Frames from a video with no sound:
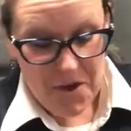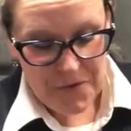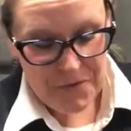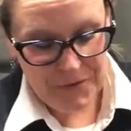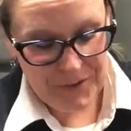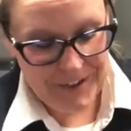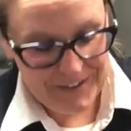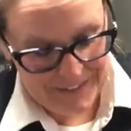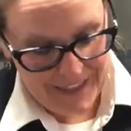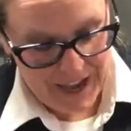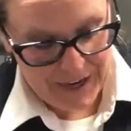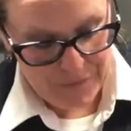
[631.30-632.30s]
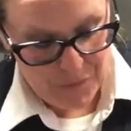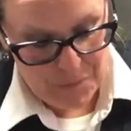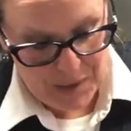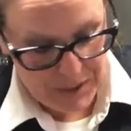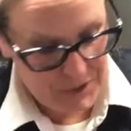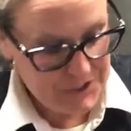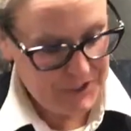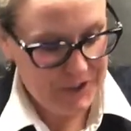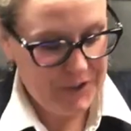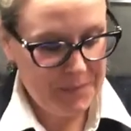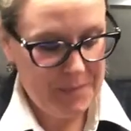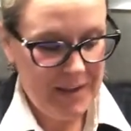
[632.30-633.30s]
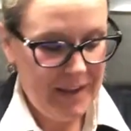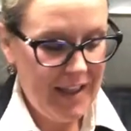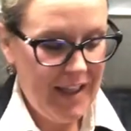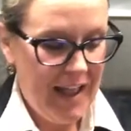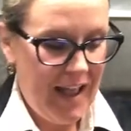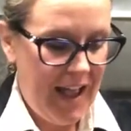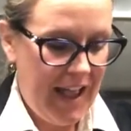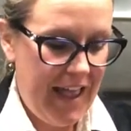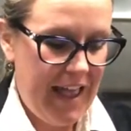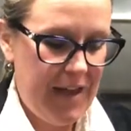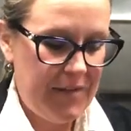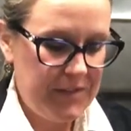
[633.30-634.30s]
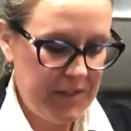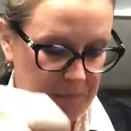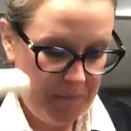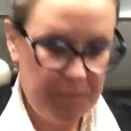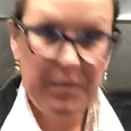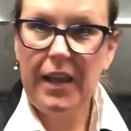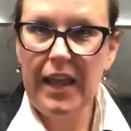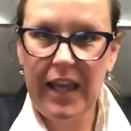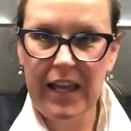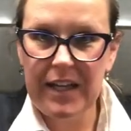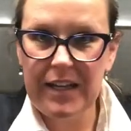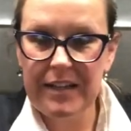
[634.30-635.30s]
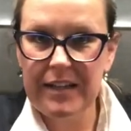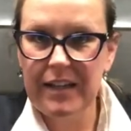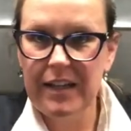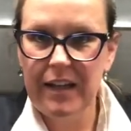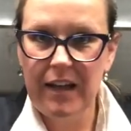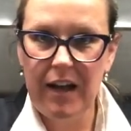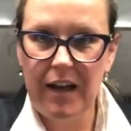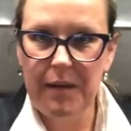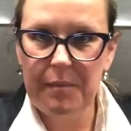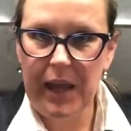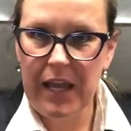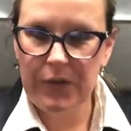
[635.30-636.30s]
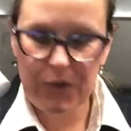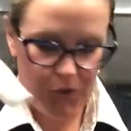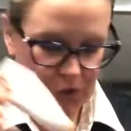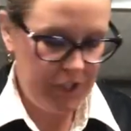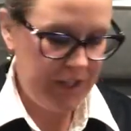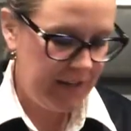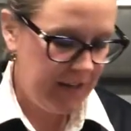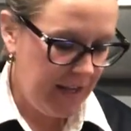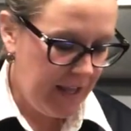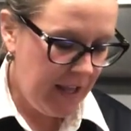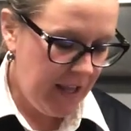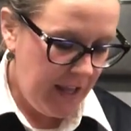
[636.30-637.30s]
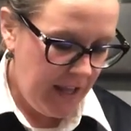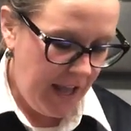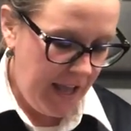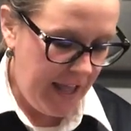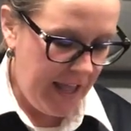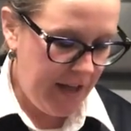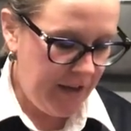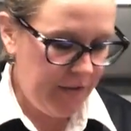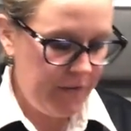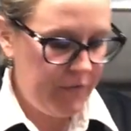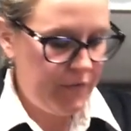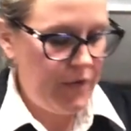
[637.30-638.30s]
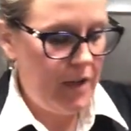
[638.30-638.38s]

for lack of a better term. I have some hand lotion. I have